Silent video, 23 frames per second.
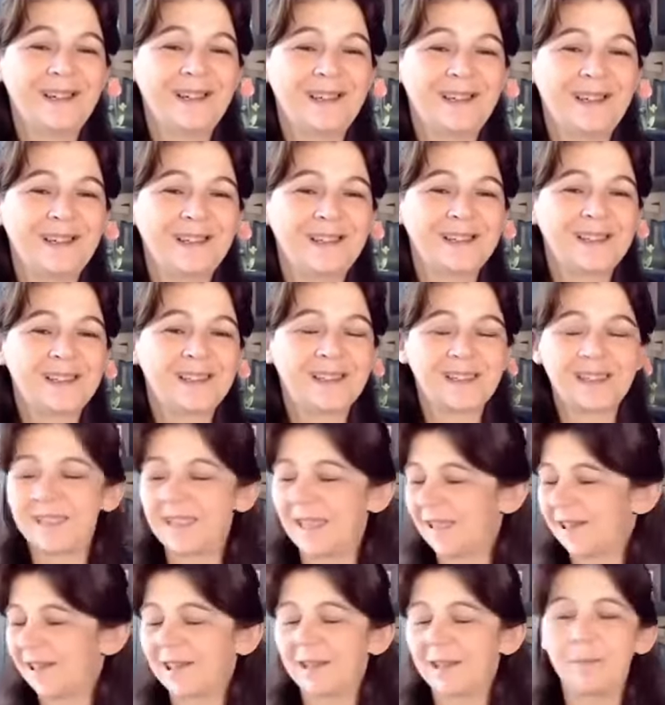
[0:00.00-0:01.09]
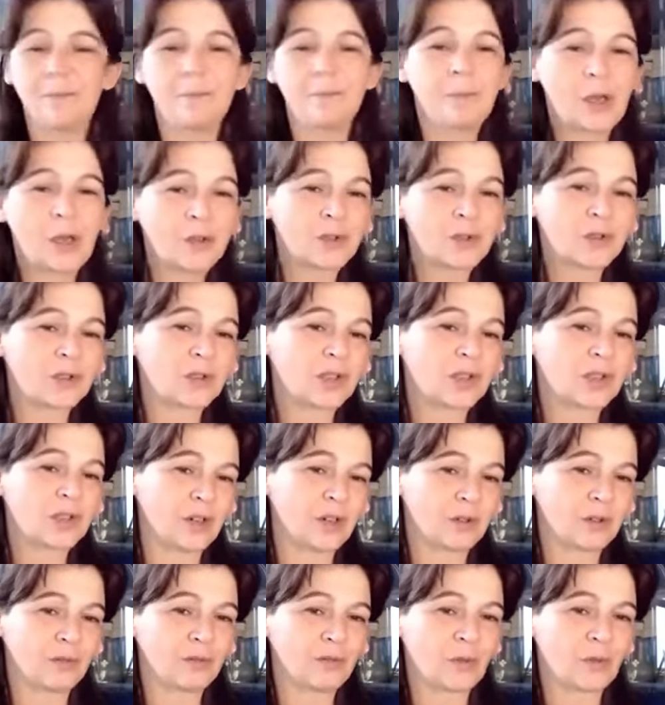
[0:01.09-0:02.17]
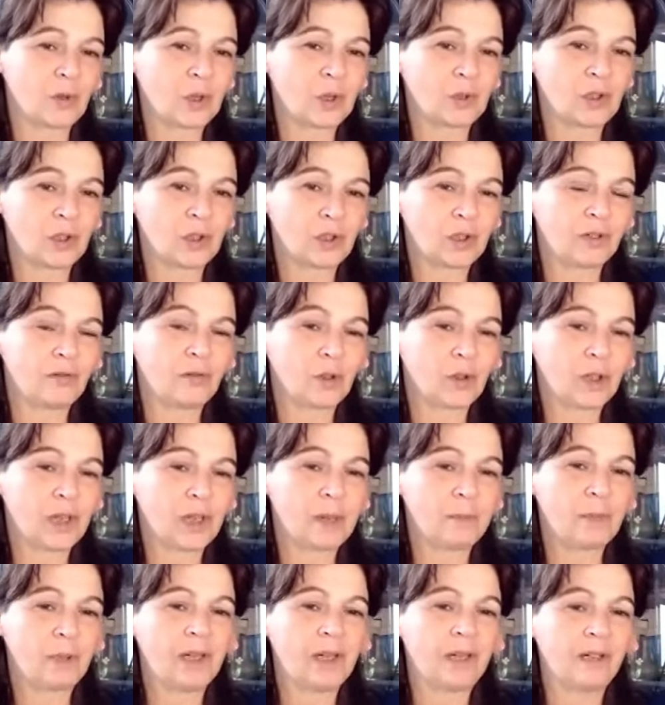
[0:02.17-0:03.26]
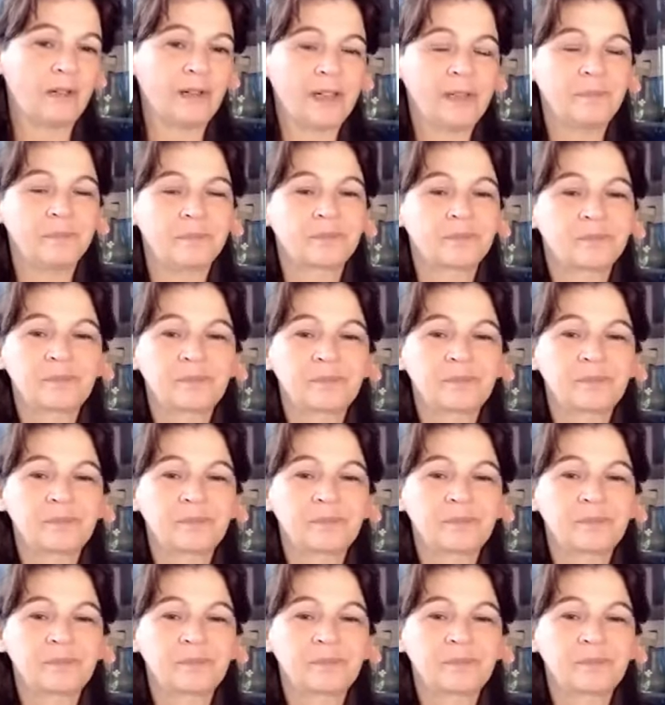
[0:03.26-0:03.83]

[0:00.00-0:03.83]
and get the most out of your vocabulary,